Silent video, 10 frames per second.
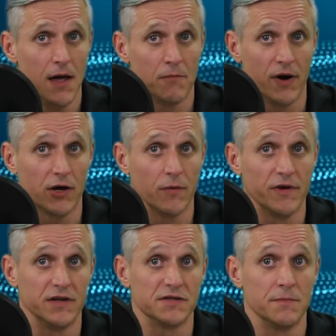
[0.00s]
Break
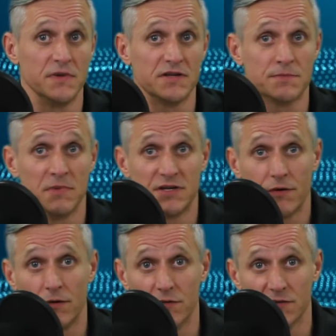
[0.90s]
open is the
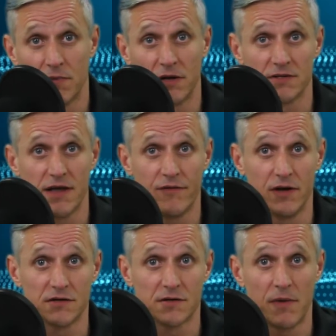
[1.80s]
material response
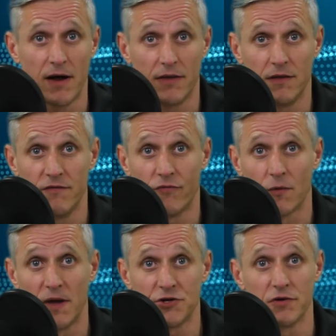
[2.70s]
evidenced by the
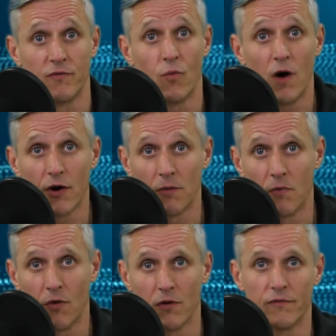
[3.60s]
formation of one or
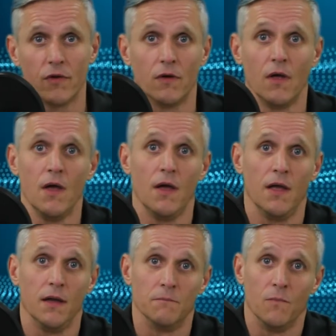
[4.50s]

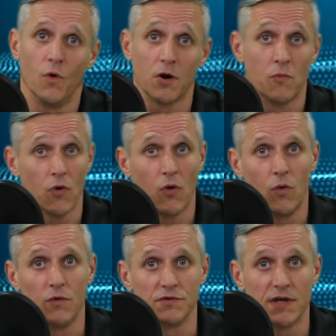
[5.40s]
more
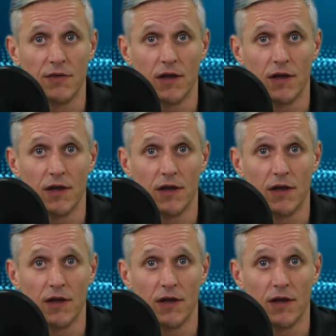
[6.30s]
holes in the